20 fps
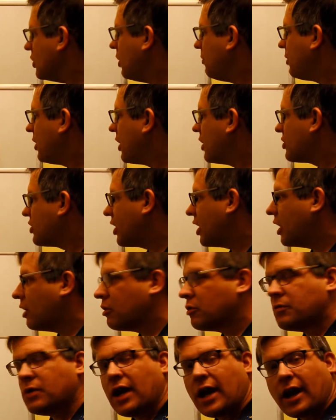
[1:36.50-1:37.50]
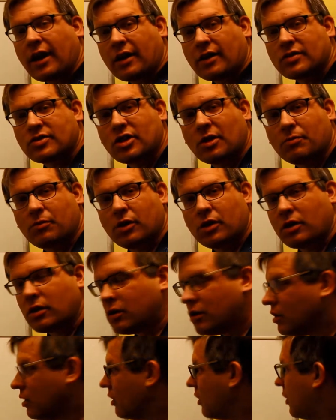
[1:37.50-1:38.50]
because, again, I'm going to be adding
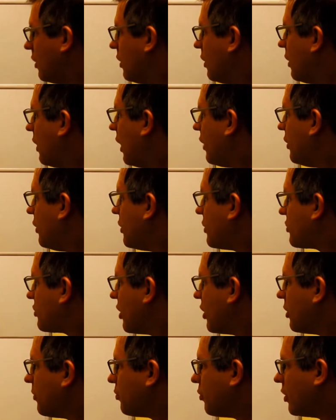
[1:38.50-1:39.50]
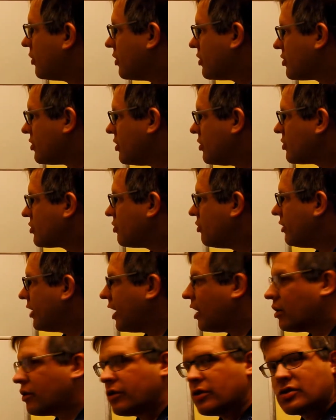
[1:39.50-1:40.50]
something on the inside of the parentheses. So
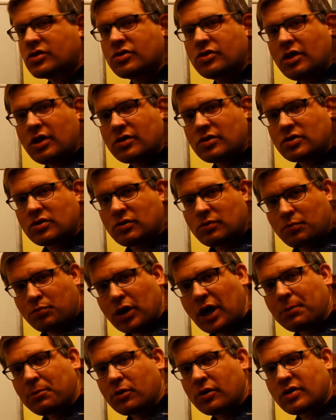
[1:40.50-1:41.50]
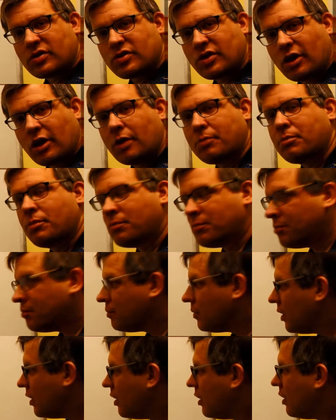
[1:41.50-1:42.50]
now it's properly set up,
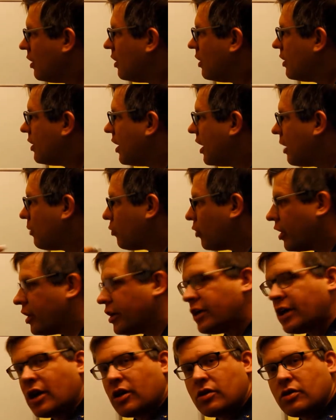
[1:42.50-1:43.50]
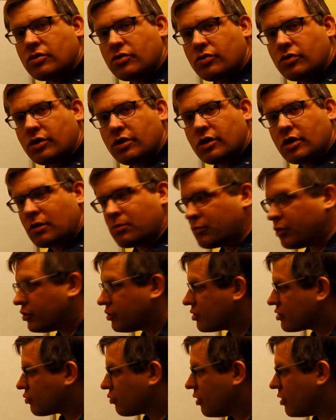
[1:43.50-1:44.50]
and I'm ready now to do the
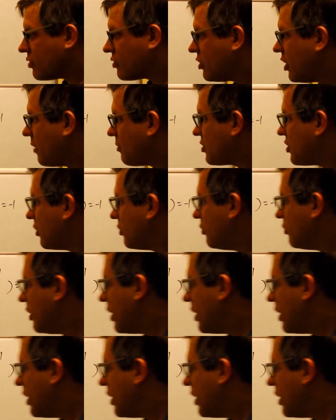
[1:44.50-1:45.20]
complete the square steps. I'll do